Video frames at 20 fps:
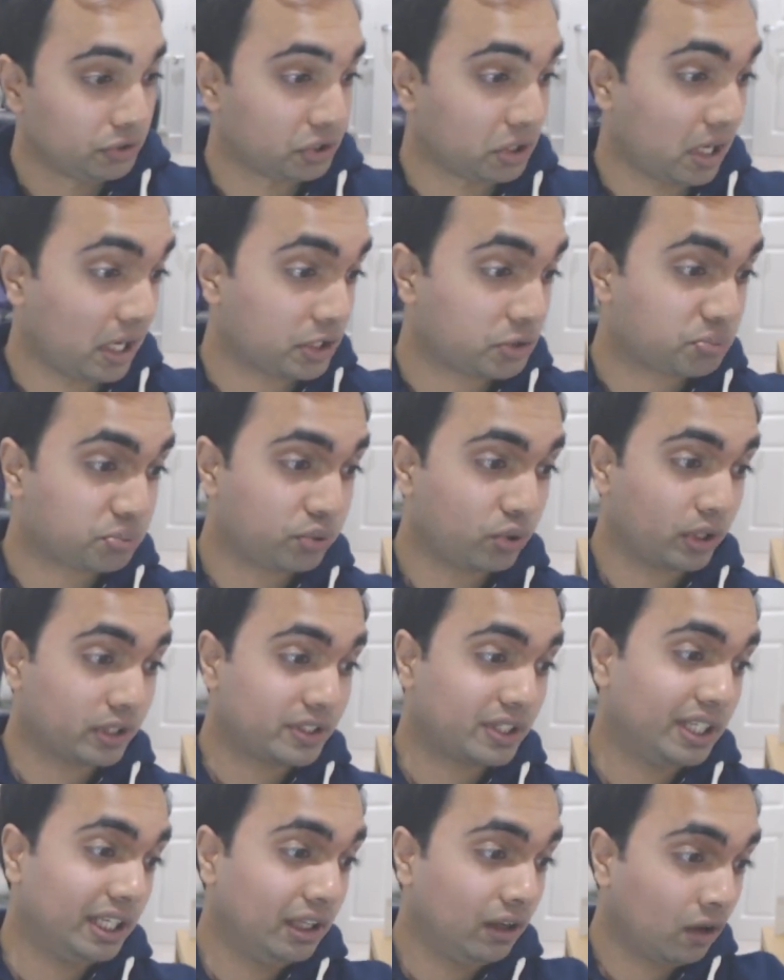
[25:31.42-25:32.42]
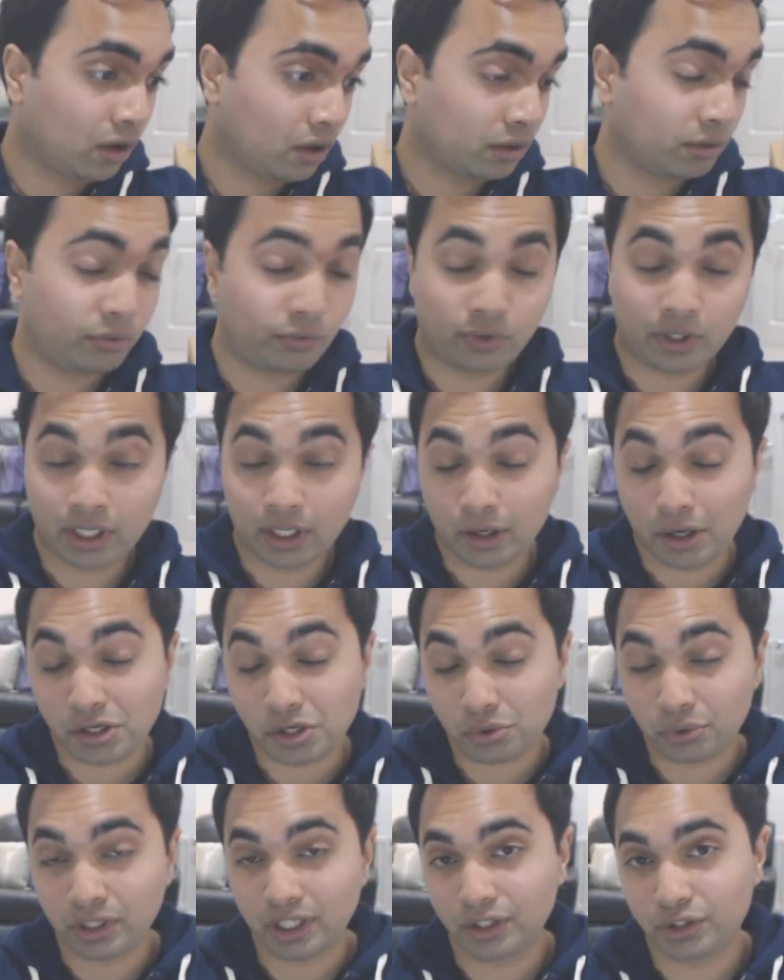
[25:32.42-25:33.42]
So guys, pretty long video.
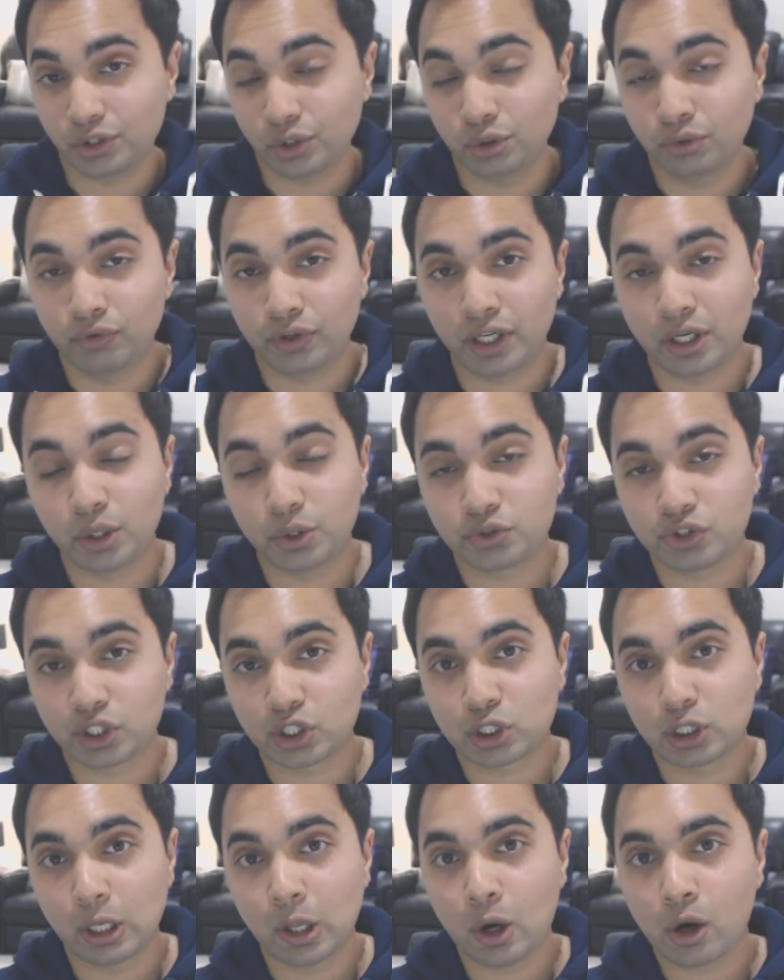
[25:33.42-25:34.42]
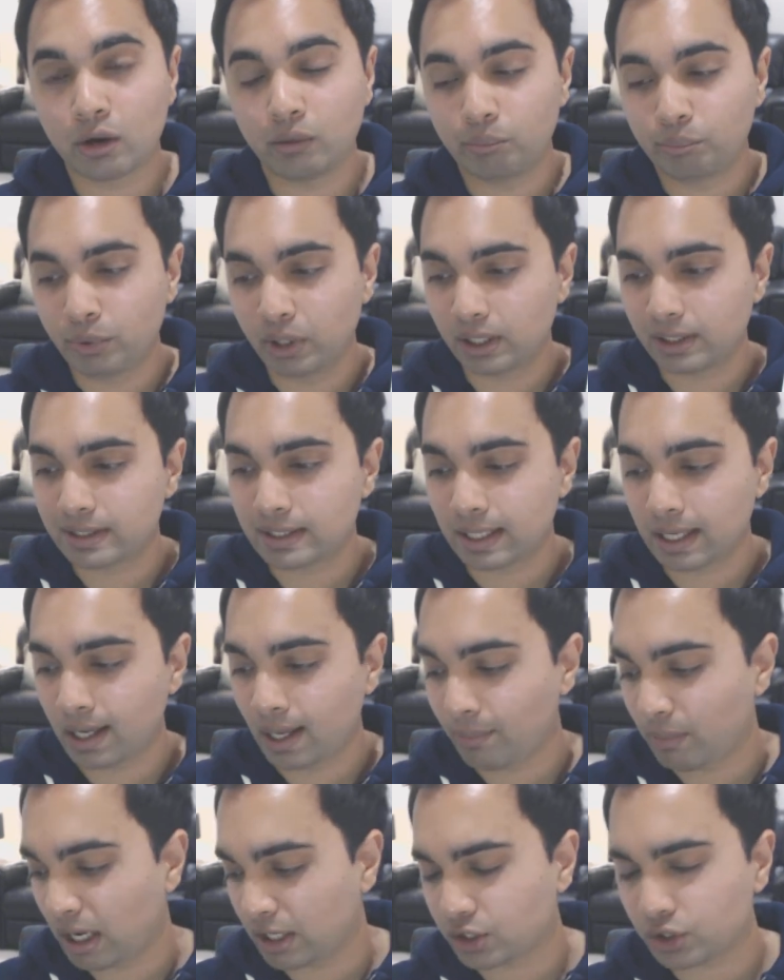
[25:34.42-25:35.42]
I don't really do videos this long, but
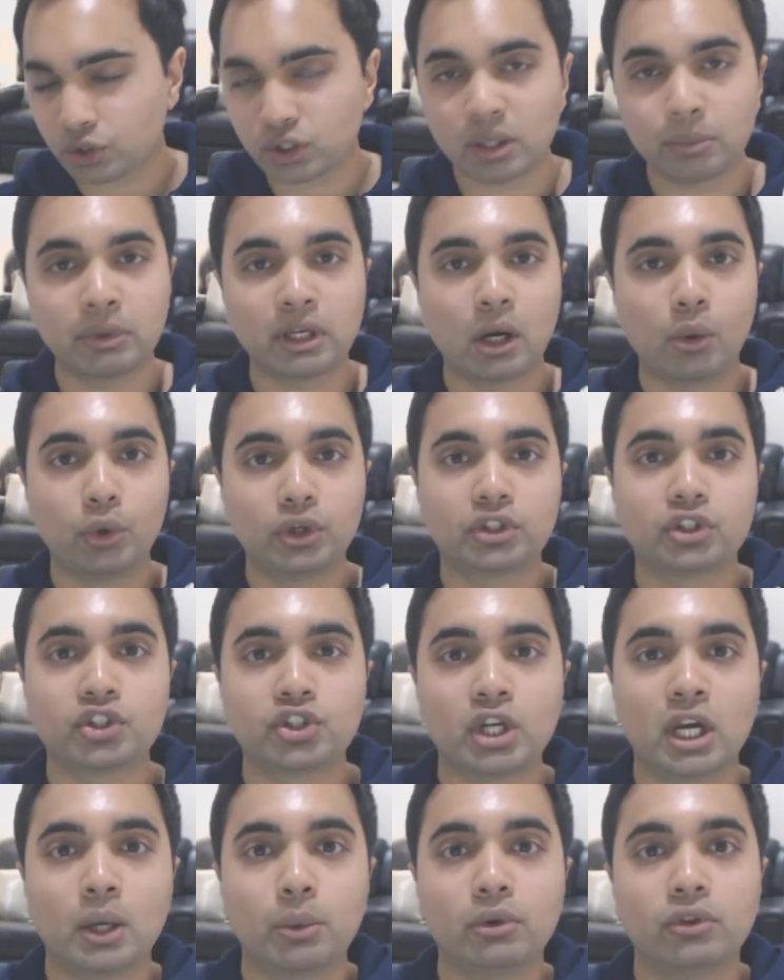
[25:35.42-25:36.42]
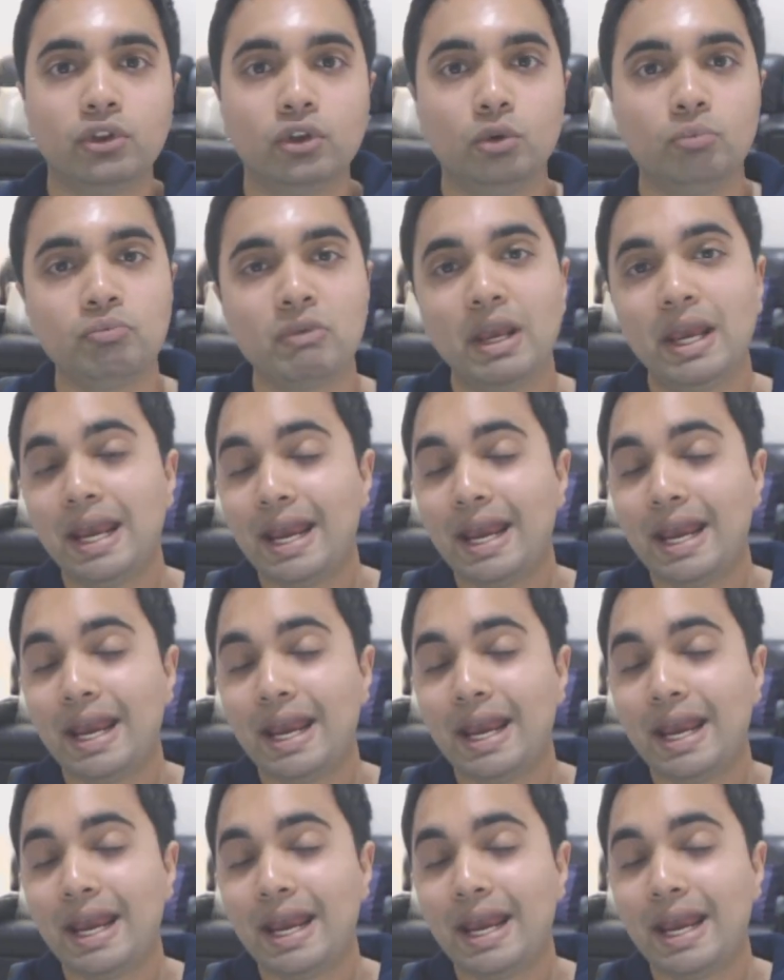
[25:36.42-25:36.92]
um, I just something I wanted to share with you.